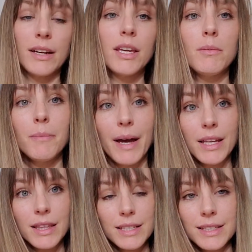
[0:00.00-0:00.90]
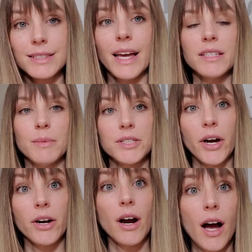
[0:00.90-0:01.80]
keep in mind, these assessments
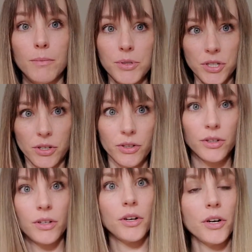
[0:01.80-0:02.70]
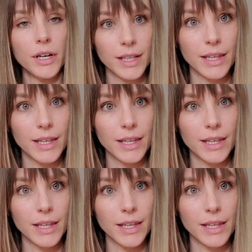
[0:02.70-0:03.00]
are optional currently.